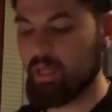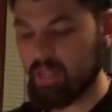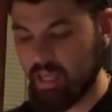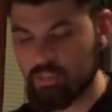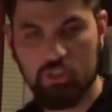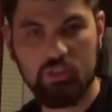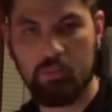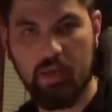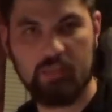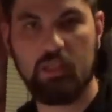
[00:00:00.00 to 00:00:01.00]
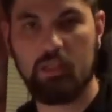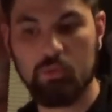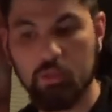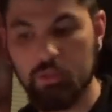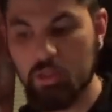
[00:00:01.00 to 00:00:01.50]
Like, it's just the best thing in the
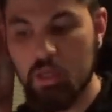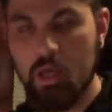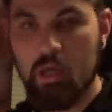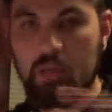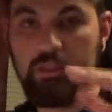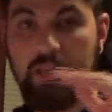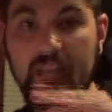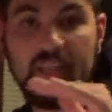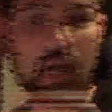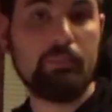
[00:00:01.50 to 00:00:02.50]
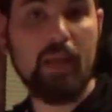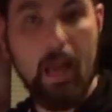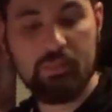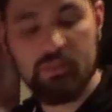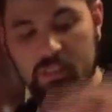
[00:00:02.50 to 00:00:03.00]
world. Daytime
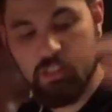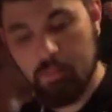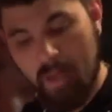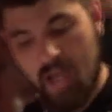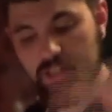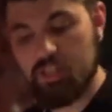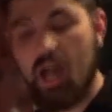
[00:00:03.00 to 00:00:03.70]
naps need to be back a thing.